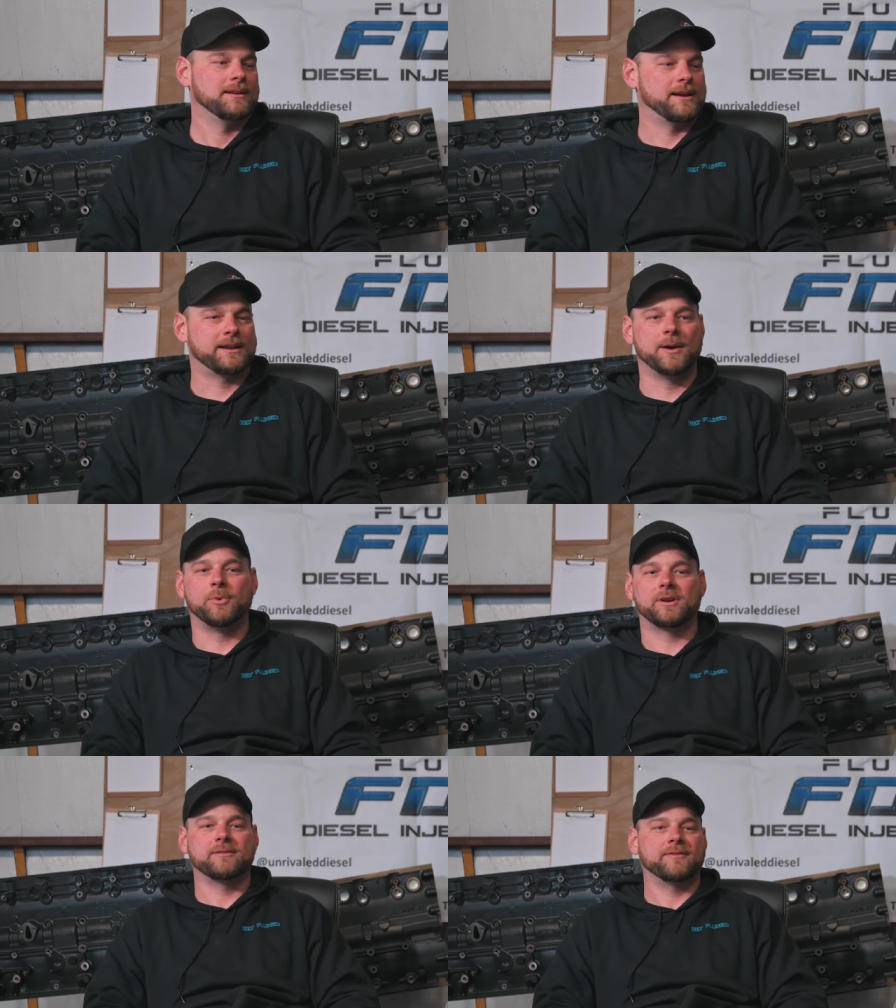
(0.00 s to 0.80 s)
a
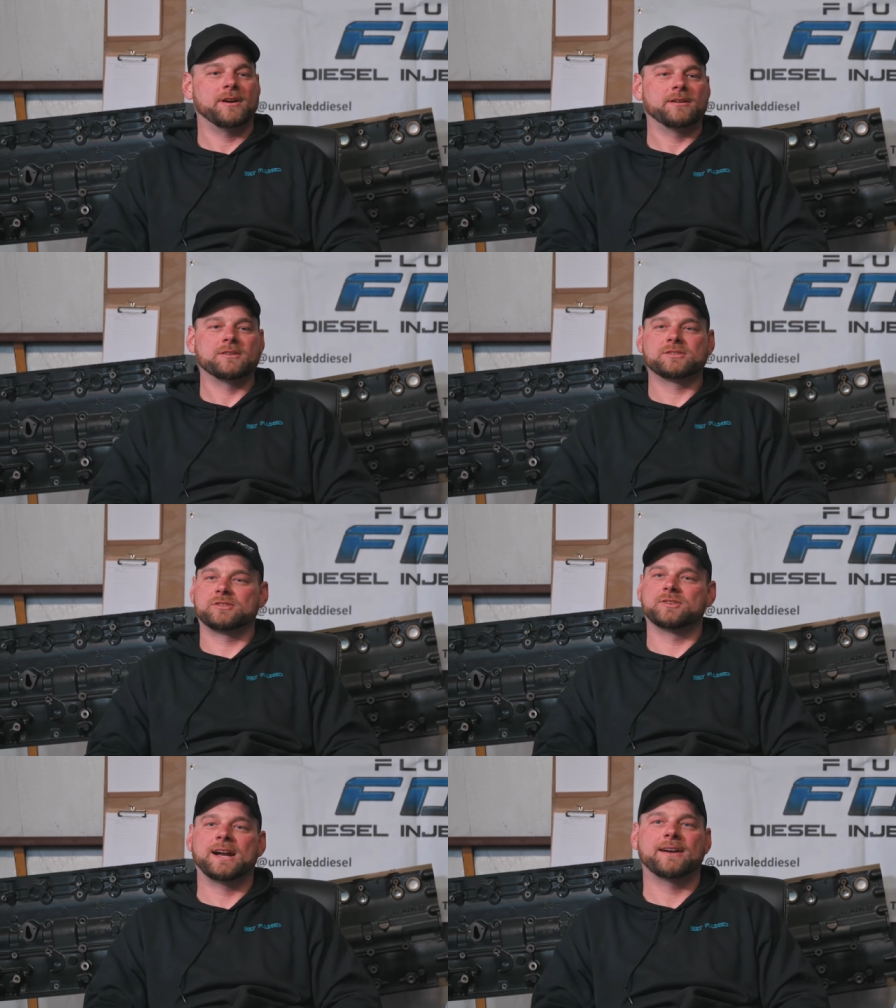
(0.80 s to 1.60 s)
couple converters, a
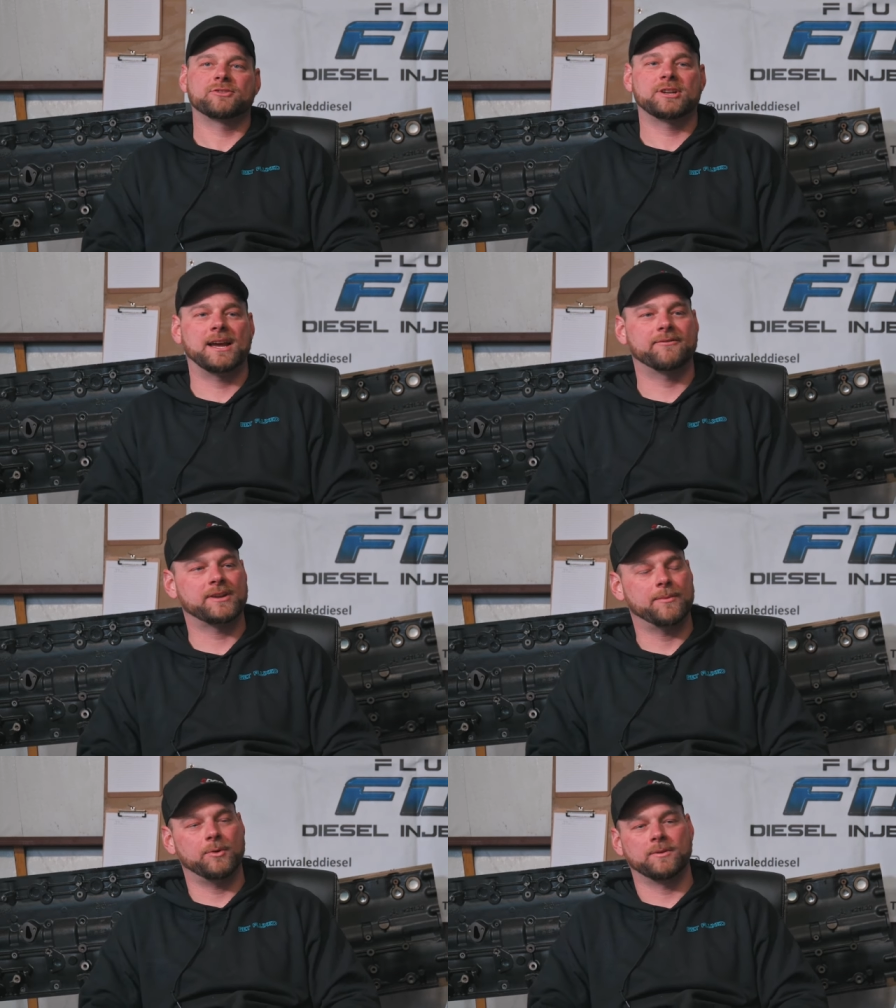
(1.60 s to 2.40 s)
drive shaft, a
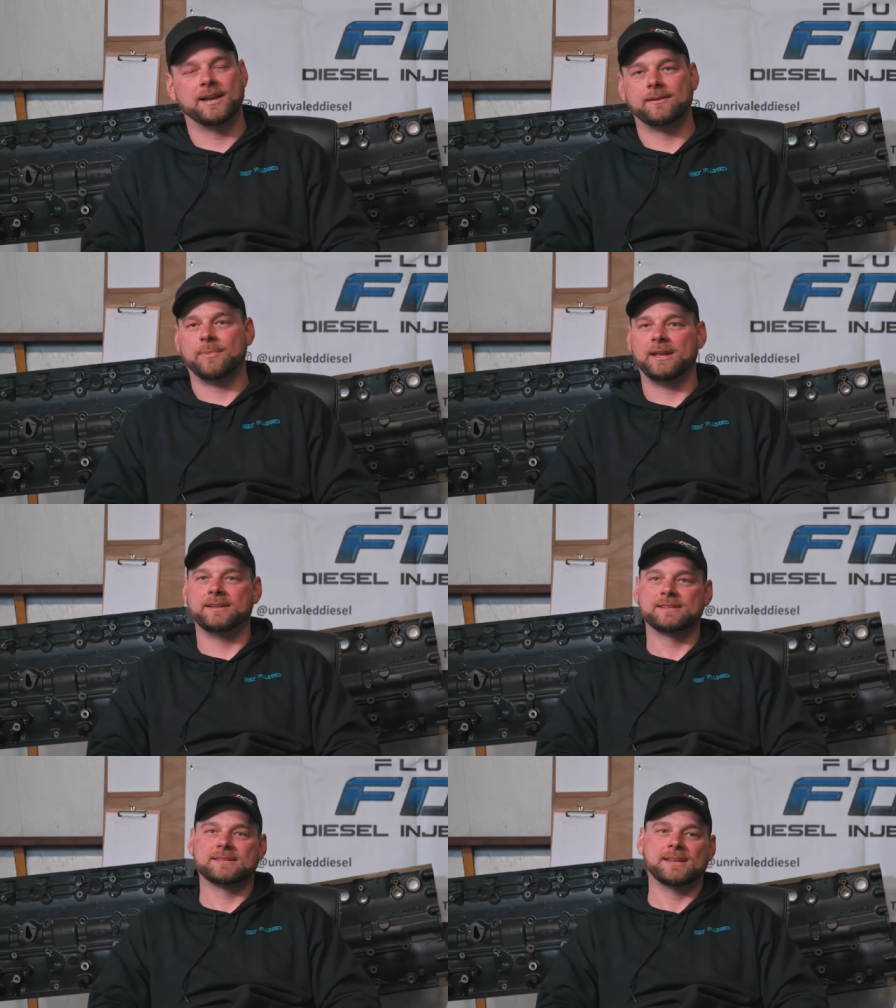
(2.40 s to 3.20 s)
couple ring and
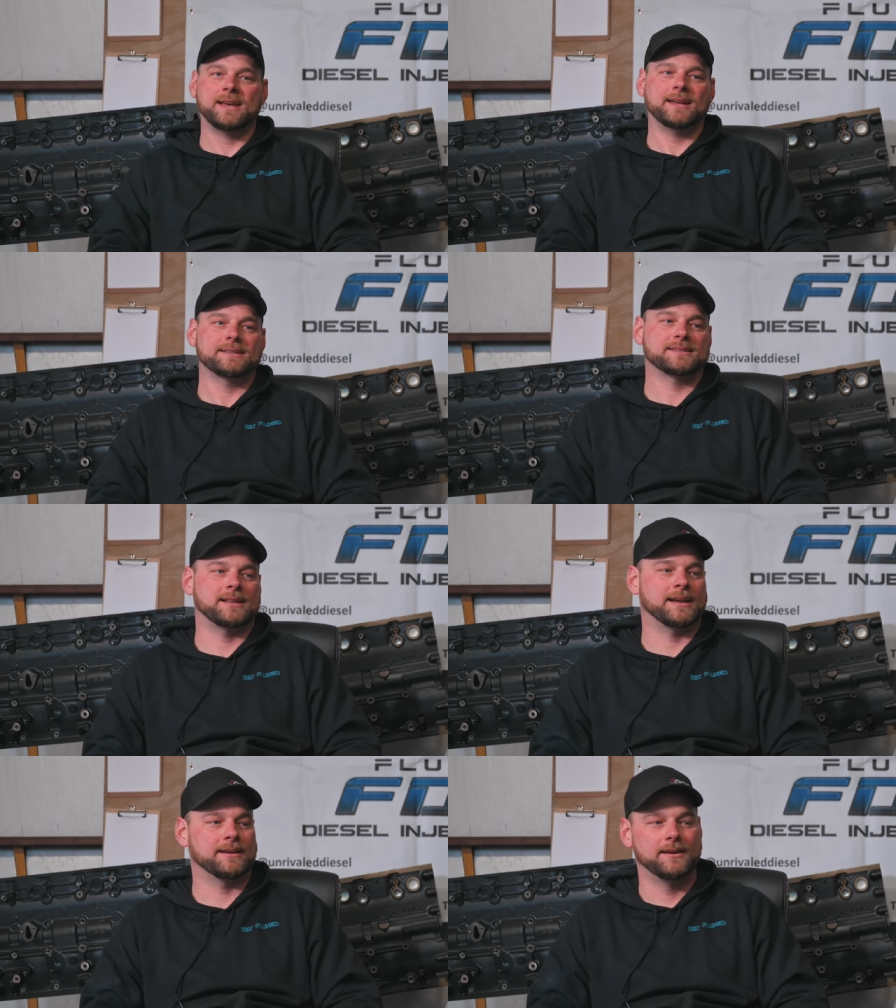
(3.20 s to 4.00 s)
pinion sets, like